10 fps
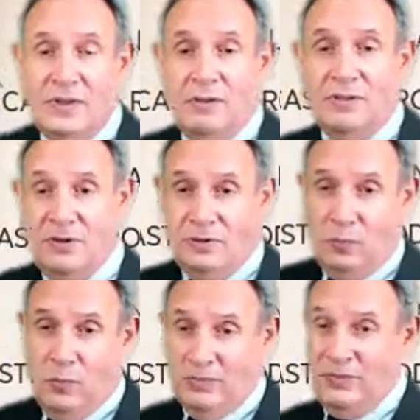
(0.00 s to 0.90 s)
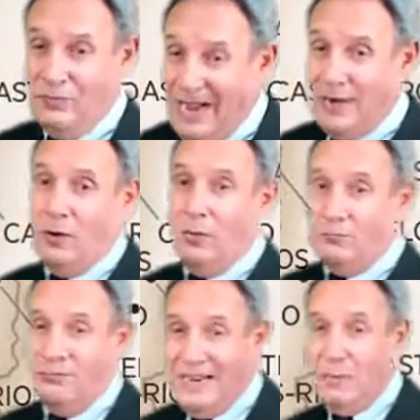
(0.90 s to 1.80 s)
So they're drier
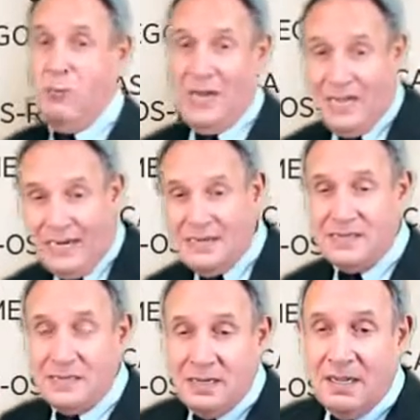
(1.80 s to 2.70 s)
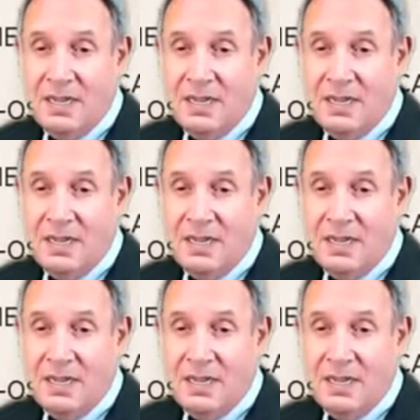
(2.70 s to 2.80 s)
red wines.